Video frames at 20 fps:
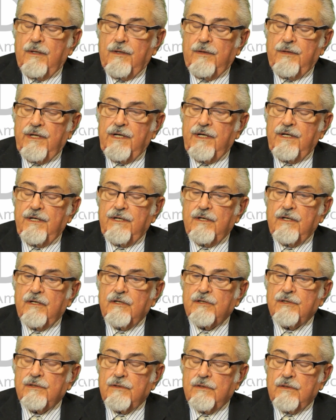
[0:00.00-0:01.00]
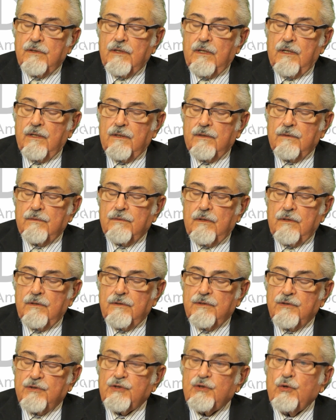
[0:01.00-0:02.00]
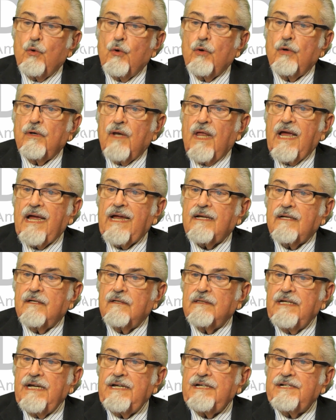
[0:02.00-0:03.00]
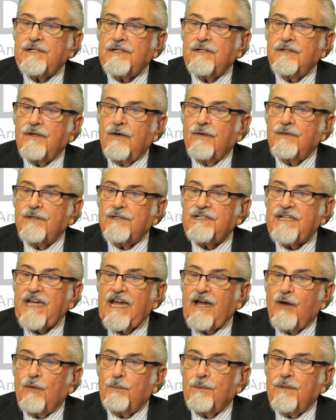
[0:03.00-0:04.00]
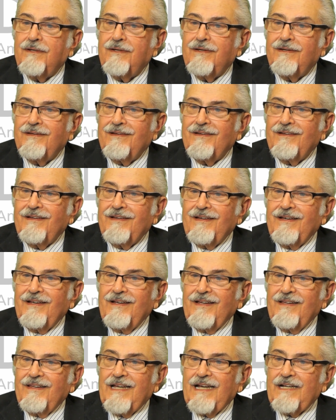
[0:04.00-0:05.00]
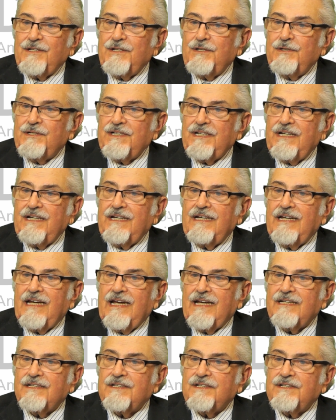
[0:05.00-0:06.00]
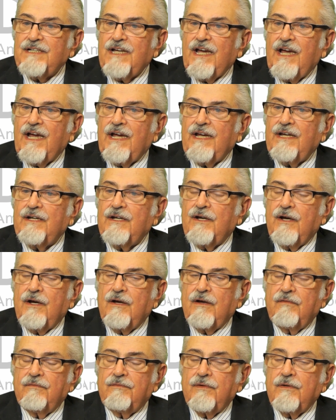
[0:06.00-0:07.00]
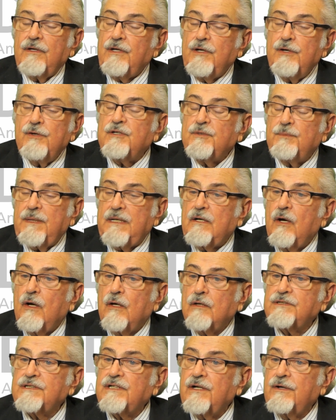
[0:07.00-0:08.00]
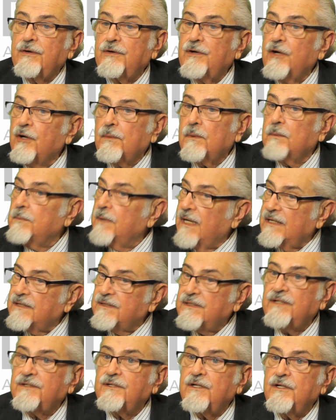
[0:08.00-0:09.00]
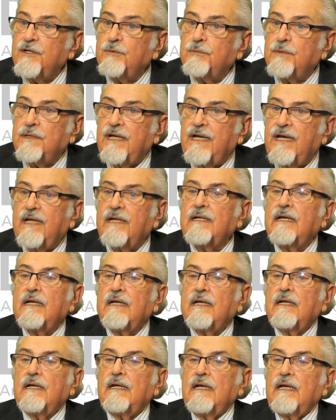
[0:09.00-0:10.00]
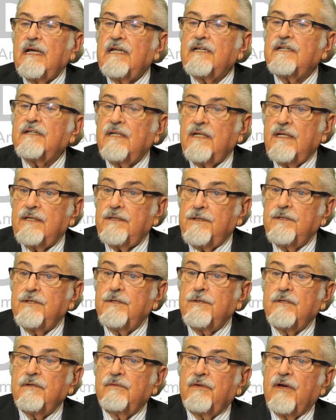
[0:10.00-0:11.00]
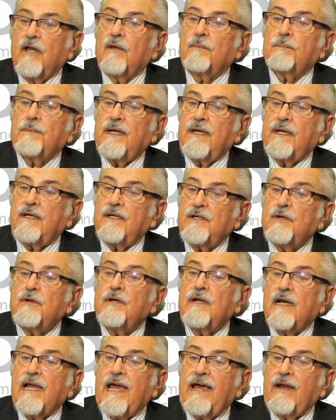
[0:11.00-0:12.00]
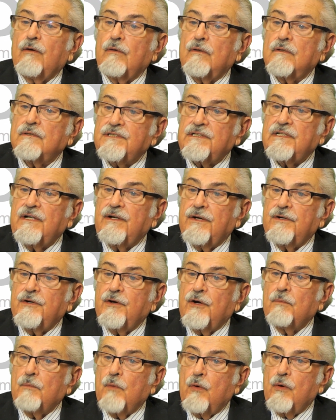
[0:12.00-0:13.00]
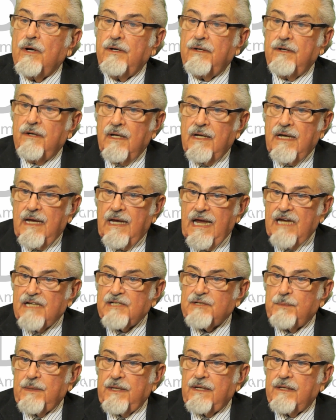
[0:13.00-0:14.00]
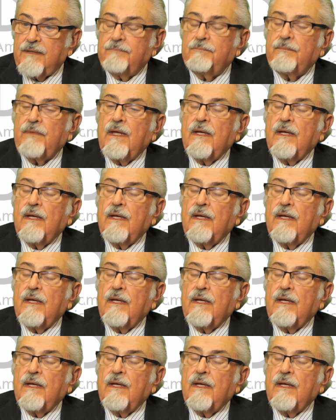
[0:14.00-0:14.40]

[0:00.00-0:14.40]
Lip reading: the sword-like lesion on the scalp that you see as a sign of, used to be called scleroderma, but has nothing to do with that. You do develop a unilateral sclerodermoid aspect.